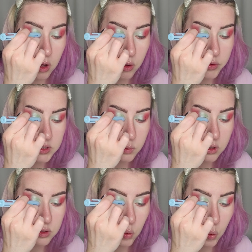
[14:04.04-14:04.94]
oh, this
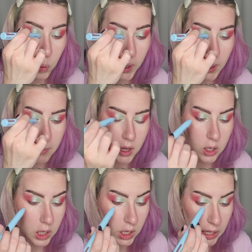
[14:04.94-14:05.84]
works way
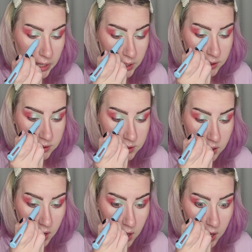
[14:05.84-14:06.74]
better as an
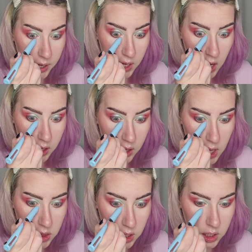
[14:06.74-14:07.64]
eye
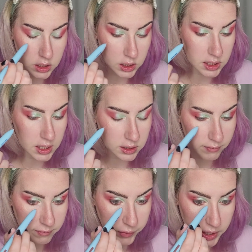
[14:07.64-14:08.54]
highlight than it does as a
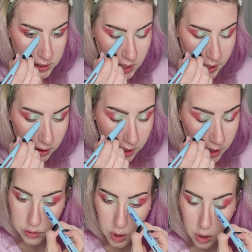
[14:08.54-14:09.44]
face
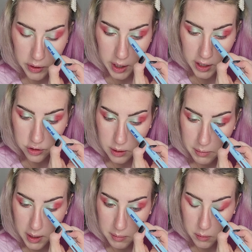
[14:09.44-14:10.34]
highlight. So that actually
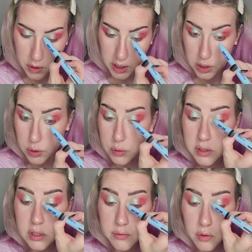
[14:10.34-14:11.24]
might be what I use
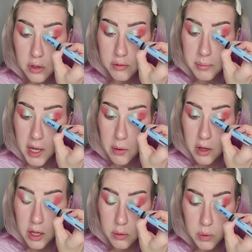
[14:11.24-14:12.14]
this for from now
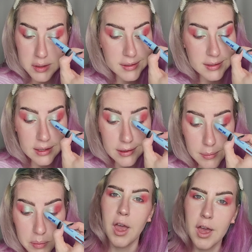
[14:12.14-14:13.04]
on. We'll see.
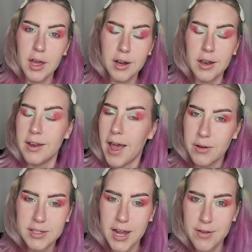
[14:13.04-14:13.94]
And now
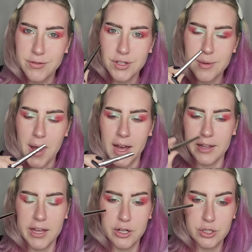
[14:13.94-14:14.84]
it's time for some
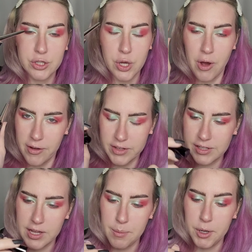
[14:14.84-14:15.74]
eyeliner. So
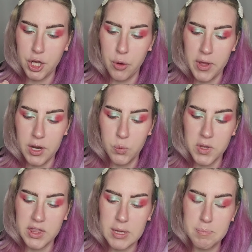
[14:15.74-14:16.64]
obviously I'm gonna go in
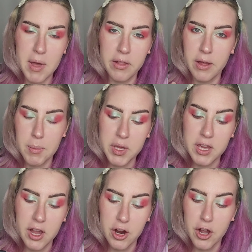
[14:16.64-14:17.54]
with the Bella
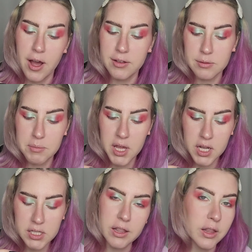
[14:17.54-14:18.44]
Pierre
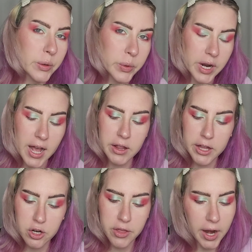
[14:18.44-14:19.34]
Cosmetics liquid
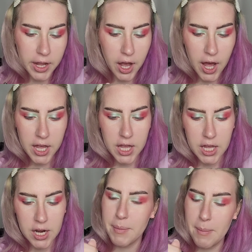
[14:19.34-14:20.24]
eyeliner that I got in
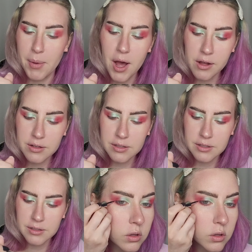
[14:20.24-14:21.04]
my box.